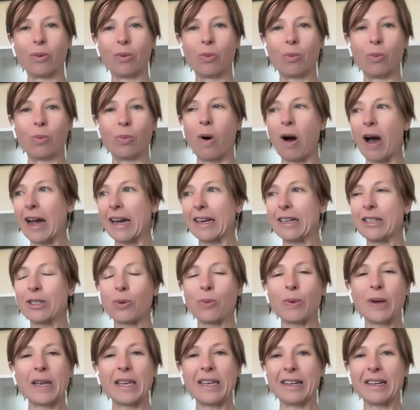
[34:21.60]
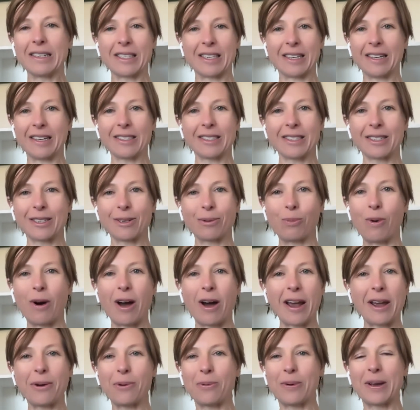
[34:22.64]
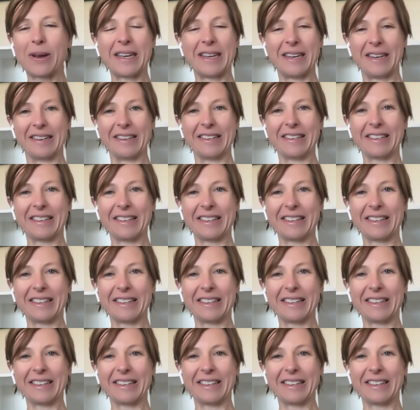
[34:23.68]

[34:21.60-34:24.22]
Why yeah. do we exist? Why are we here?